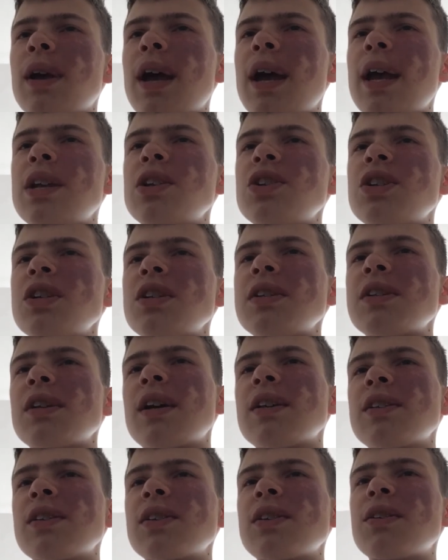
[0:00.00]
engine
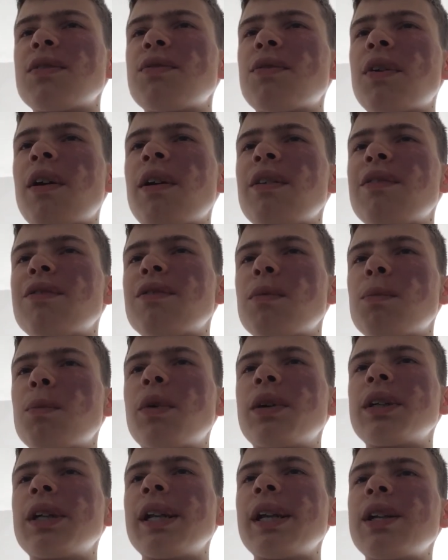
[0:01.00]
sizes could vary from
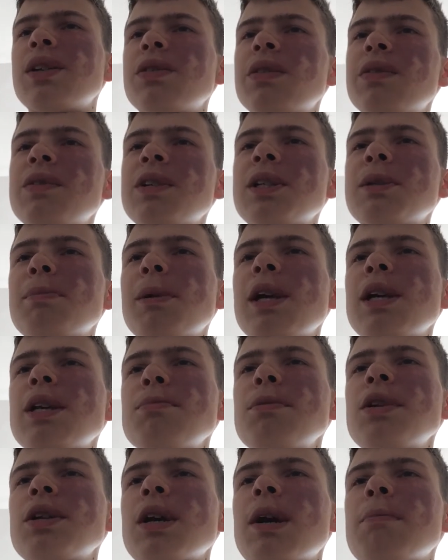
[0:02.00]
1 litre of
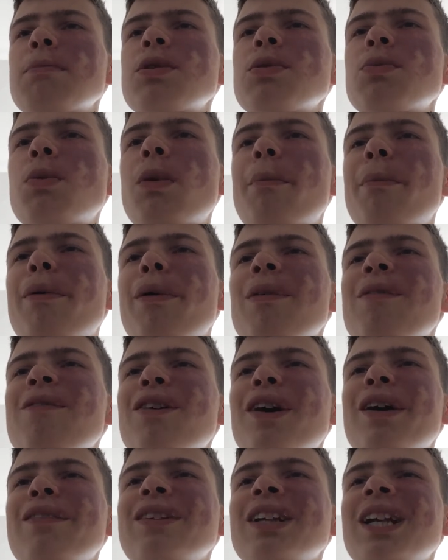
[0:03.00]
displacement up to
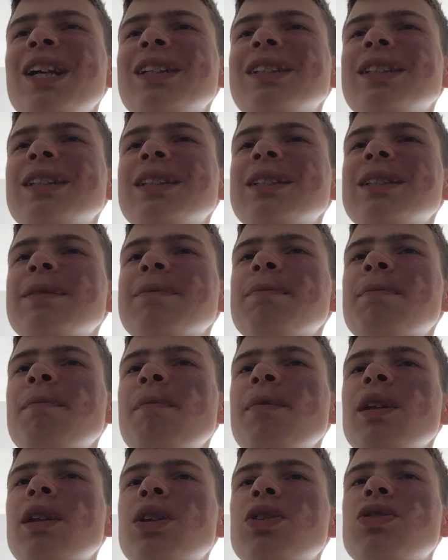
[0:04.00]
1.5 litres.
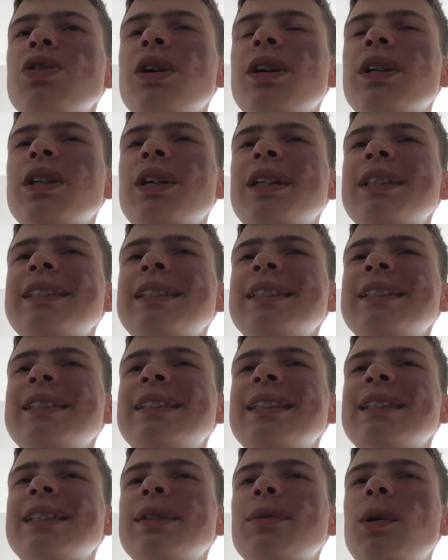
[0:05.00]
During
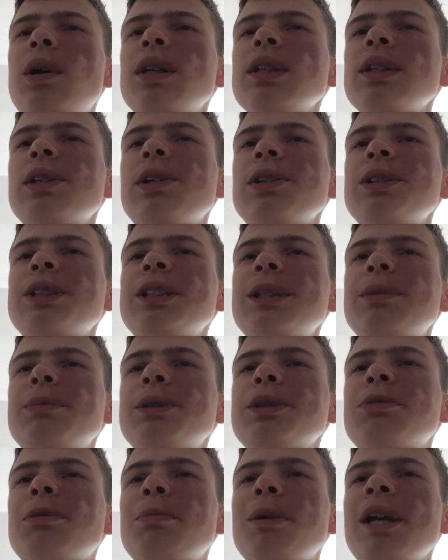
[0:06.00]
1961, Costin
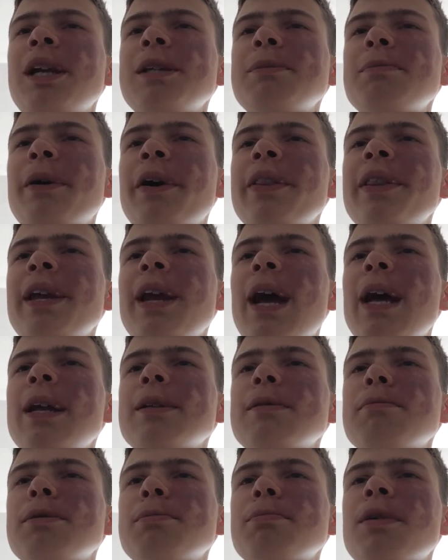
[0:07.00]
was replaced by the
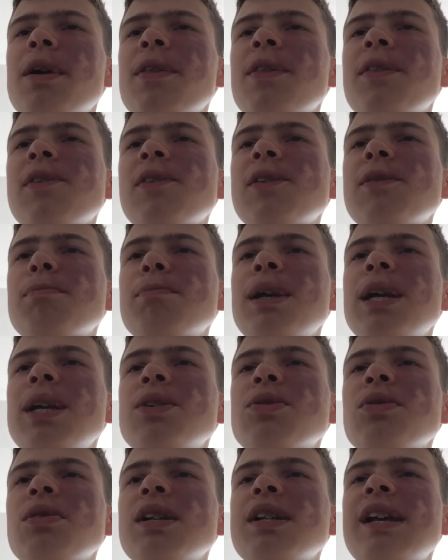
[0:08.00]
Adams brothers,
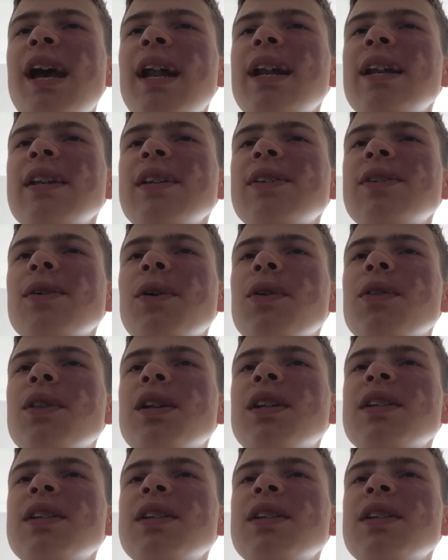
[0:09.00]
Peter and Dennis, on the